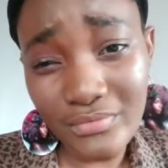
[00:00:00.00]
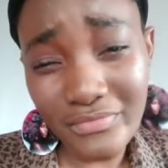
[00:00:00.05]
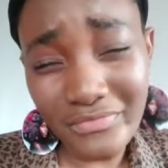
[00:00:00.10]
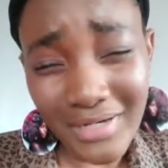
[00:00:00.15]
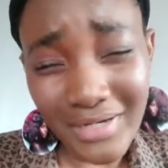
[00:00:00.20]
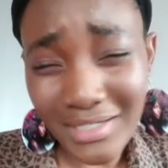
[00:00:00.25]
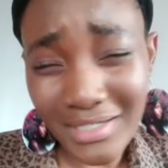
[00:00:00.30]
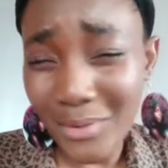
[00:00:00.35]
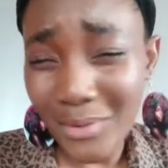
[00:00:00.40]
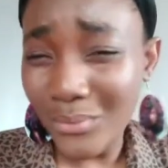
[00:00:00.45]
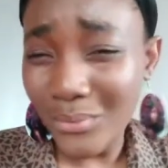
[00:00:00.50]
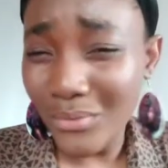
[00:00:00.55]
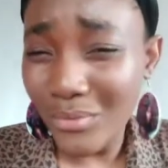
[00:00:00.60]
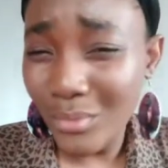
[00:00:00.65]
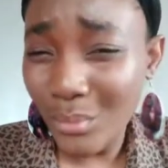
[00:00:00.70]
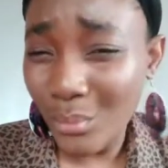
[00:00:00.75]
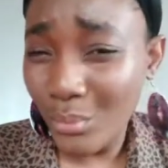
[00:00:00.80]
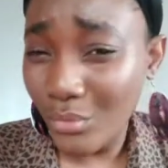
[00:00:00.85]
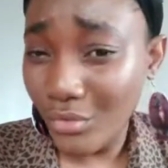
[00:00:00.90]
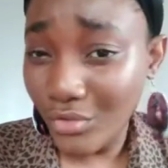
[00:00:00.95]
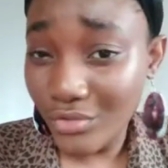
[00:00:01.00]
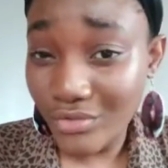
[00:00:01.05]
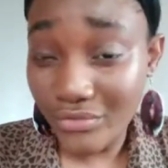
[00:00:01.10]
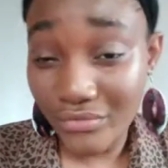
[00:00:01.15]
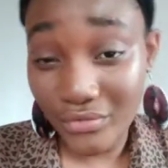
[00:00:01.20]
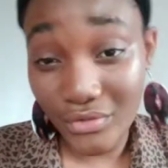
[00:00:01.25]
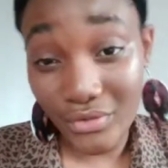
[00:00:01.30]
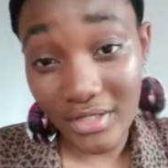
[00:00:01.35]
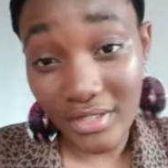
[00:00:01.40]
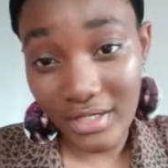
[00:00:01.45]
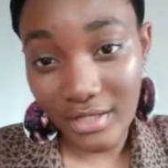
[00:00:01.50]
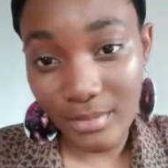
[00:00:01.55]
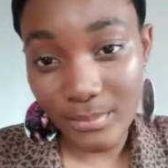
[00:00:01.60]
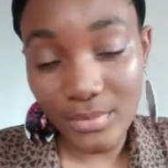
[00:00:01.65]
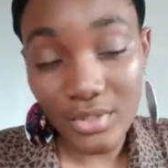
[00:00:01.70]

find out what works for your hair,